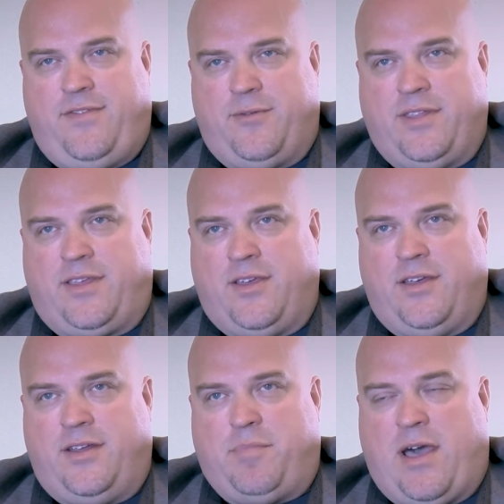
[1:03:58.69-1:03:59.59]
I feel really
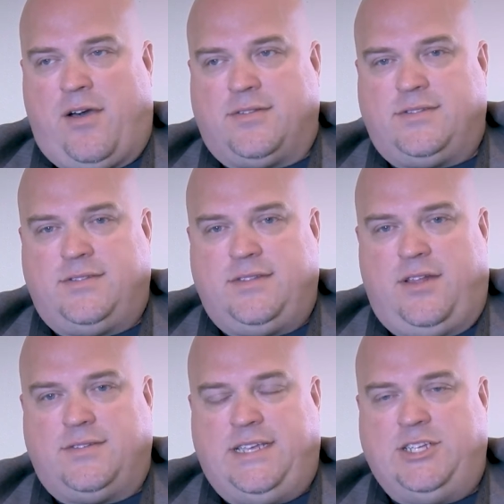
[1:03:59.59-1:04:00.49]
good about you
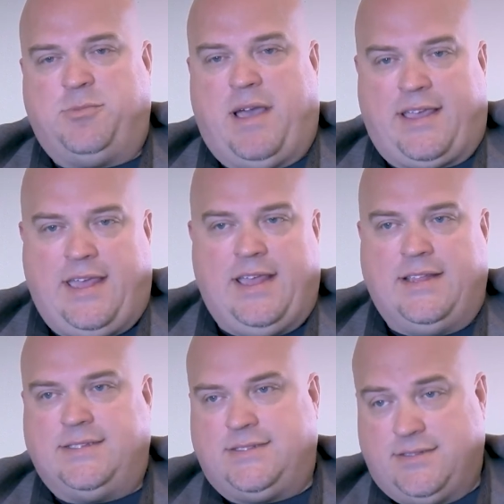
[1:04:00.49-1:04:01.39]
know teaching my
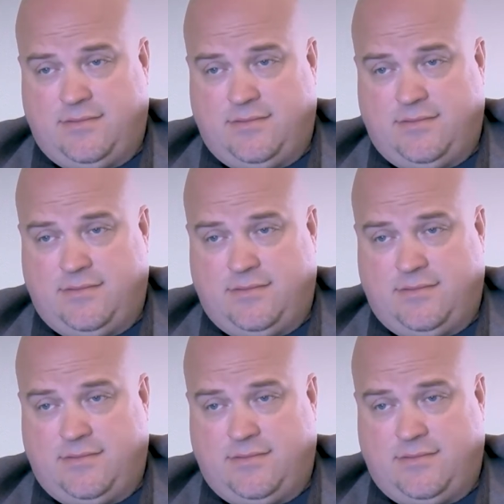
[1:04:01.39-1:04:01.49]
kids